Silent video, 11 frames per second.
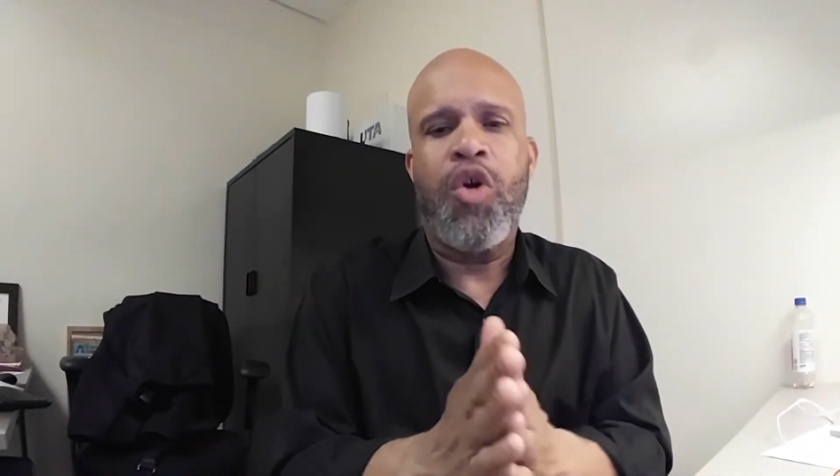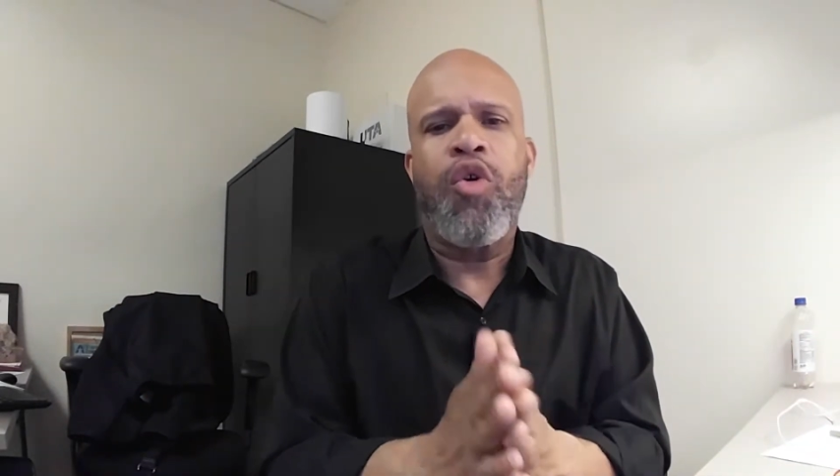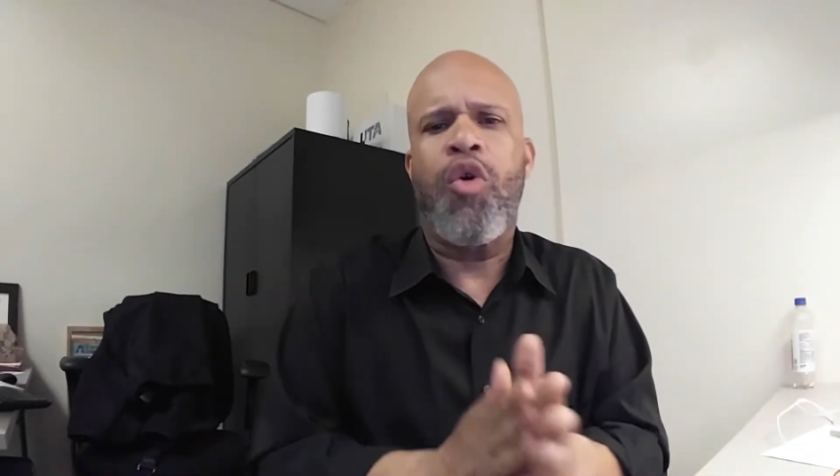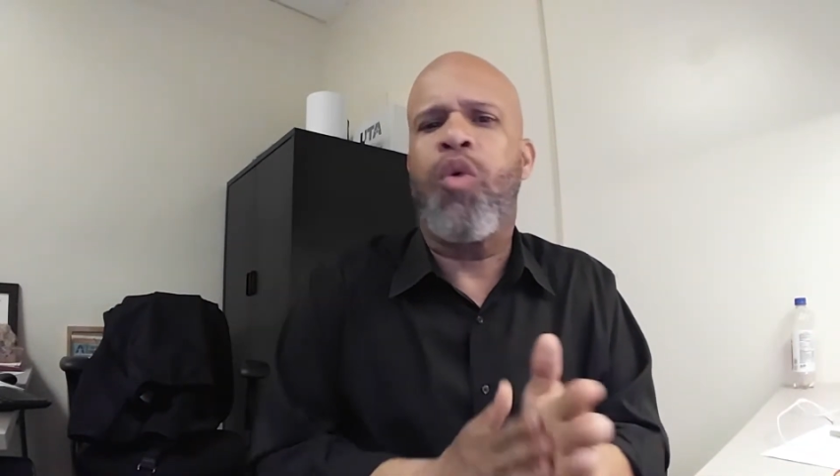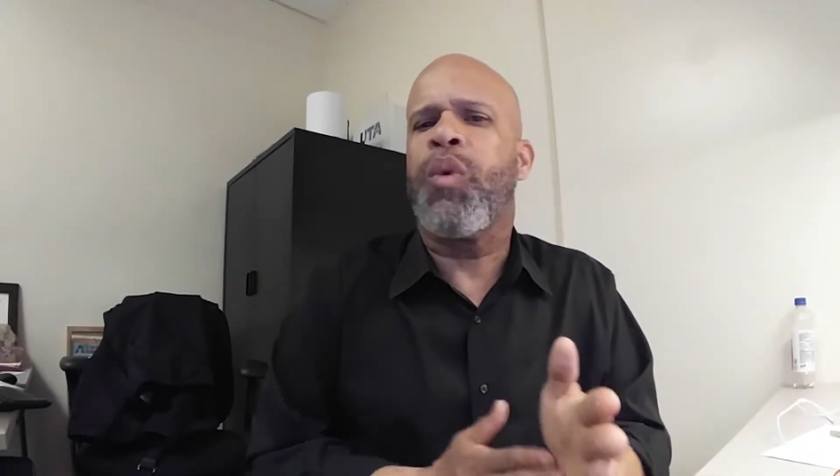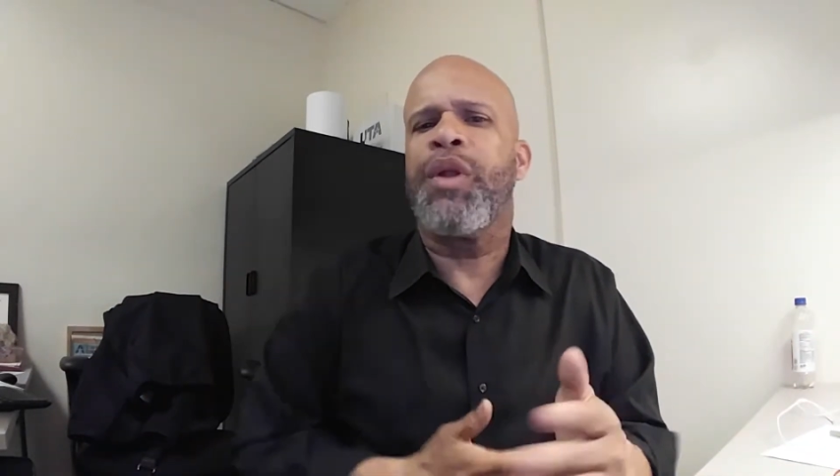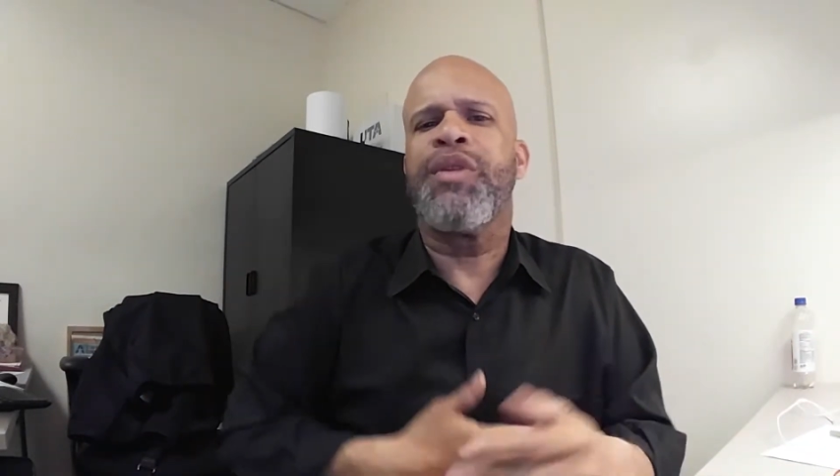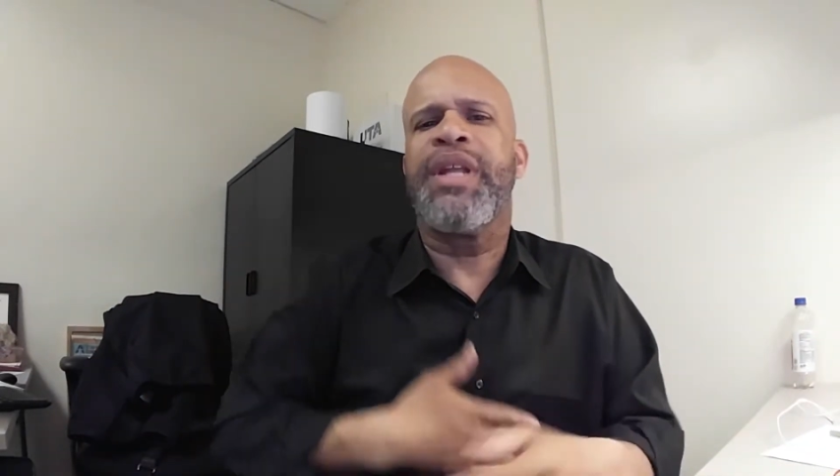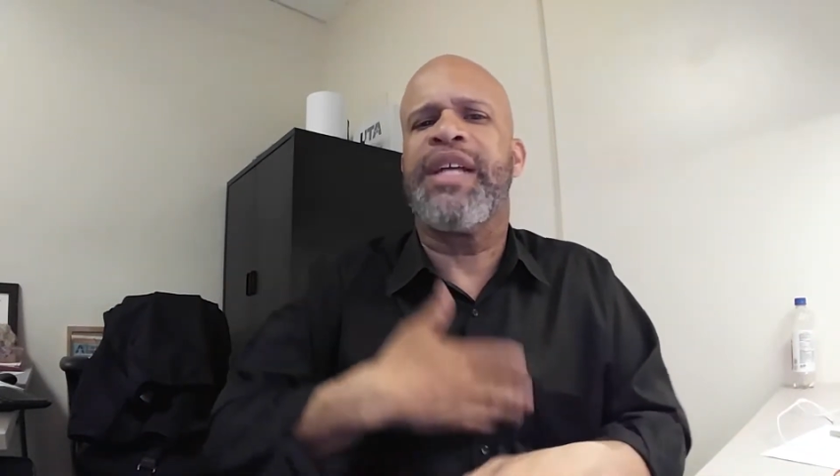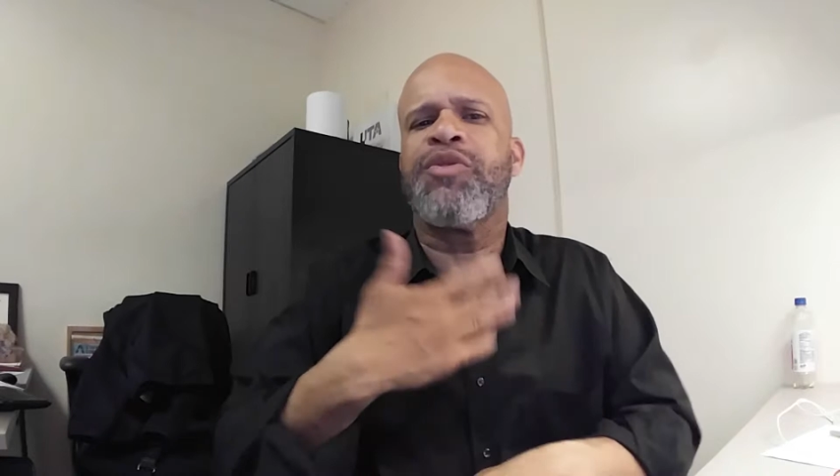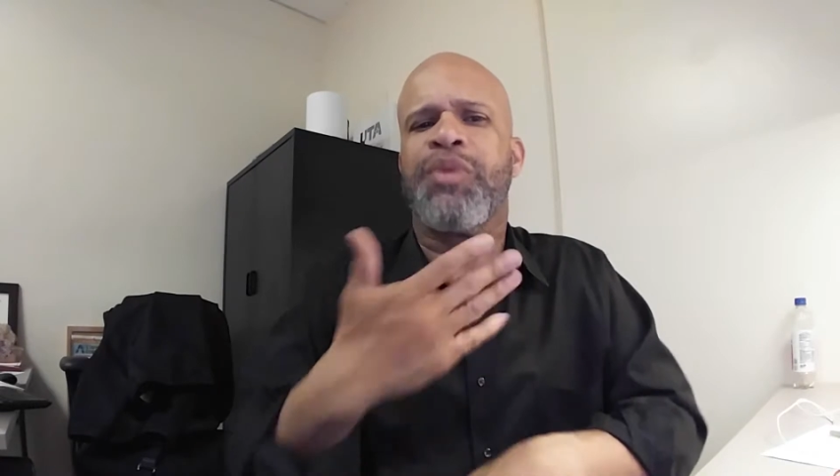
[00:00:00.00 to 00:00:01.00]
or we'll
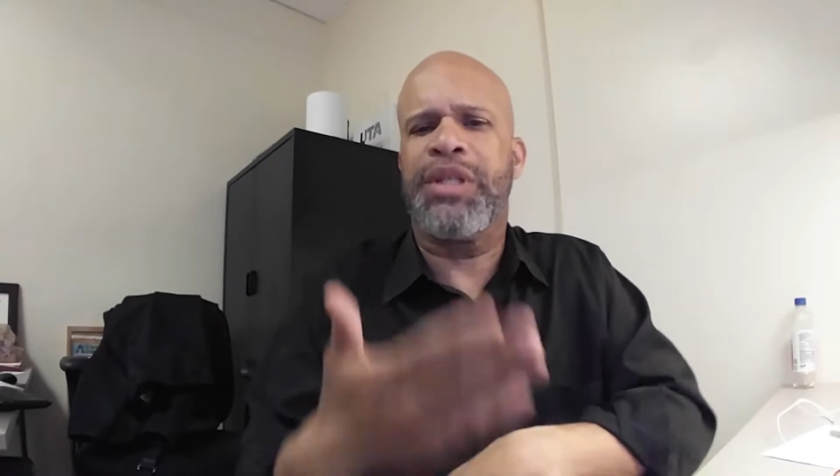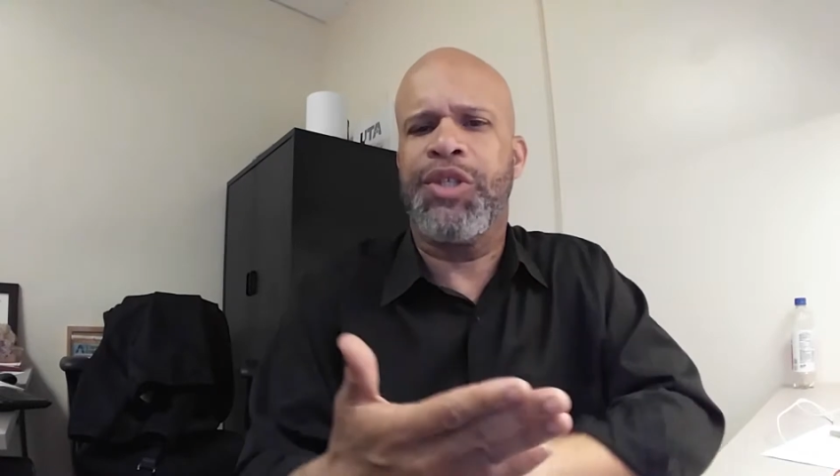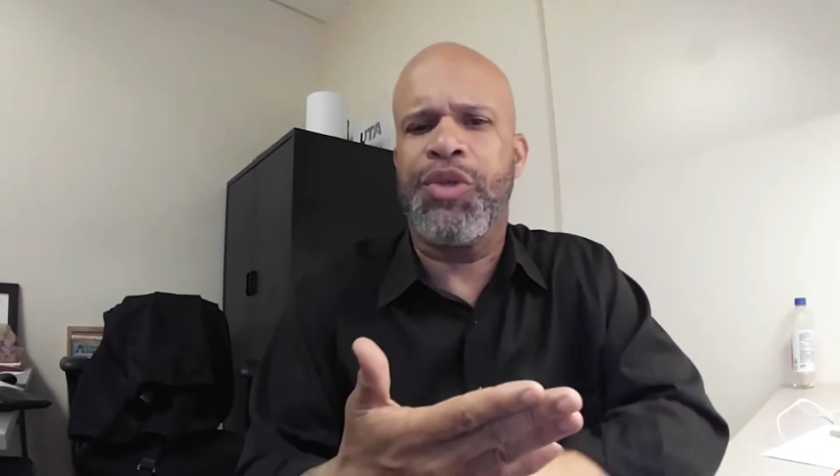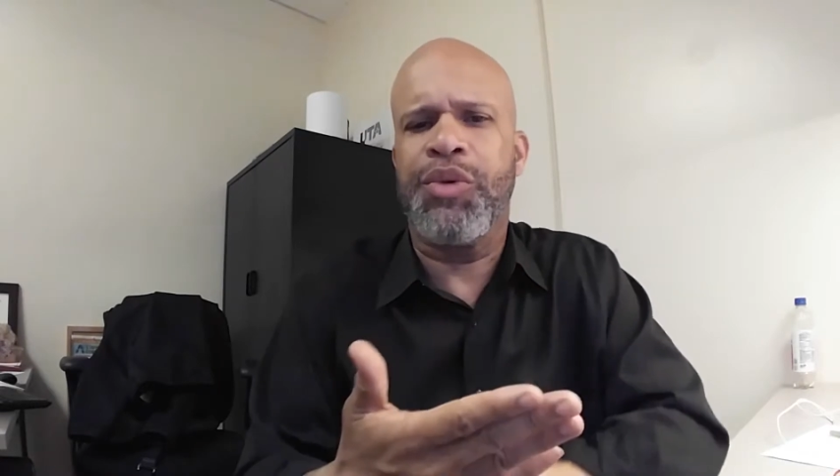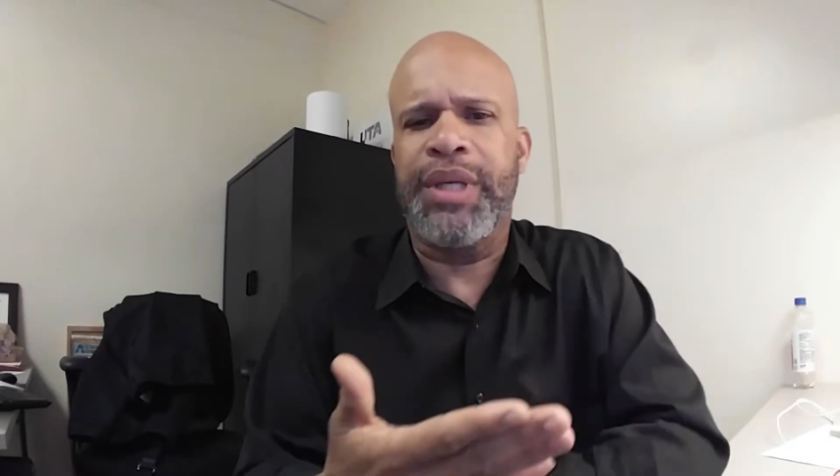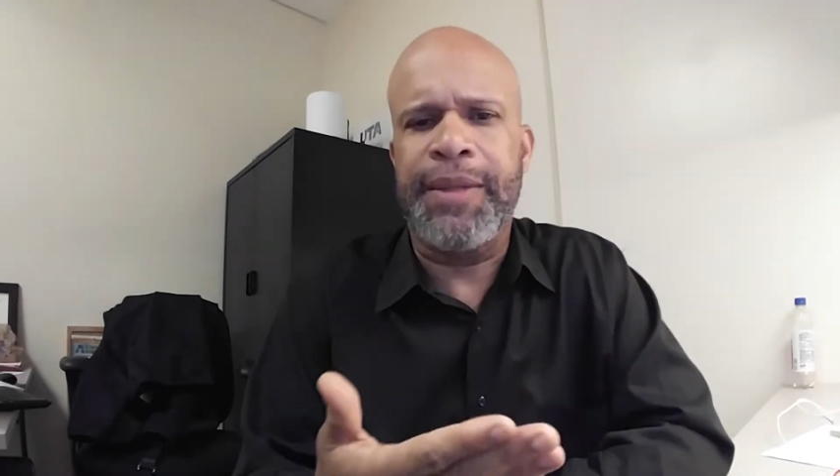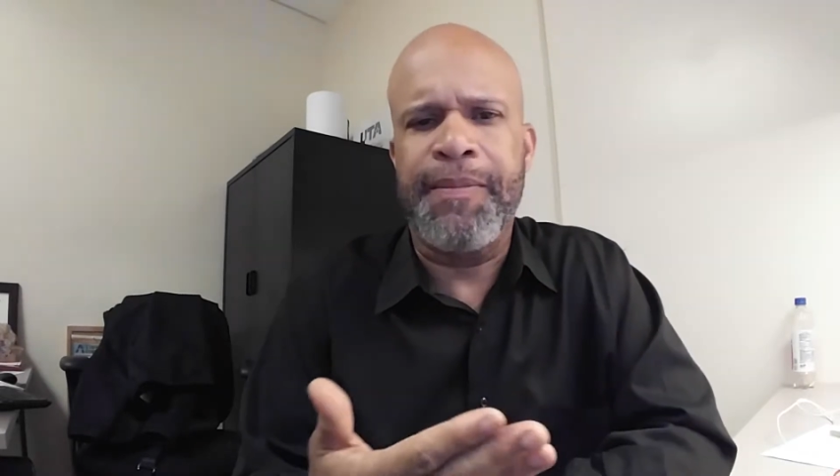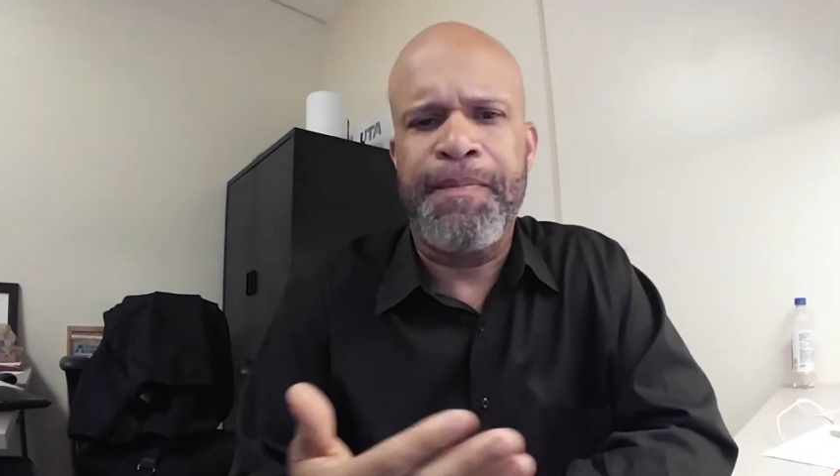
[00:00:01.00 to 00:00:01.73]
naturally do it.